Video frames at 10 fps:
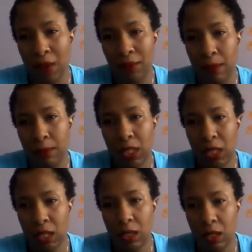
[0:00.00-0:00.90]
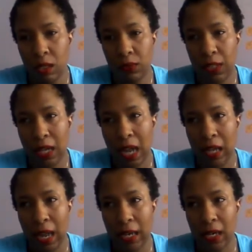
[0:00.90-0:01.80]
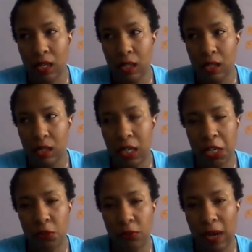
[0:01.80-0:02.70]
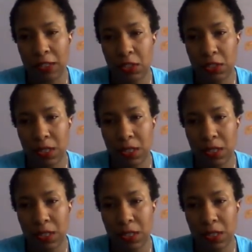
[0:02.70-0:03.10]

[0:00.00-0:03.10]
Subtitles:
If I'm really not like needing to rest or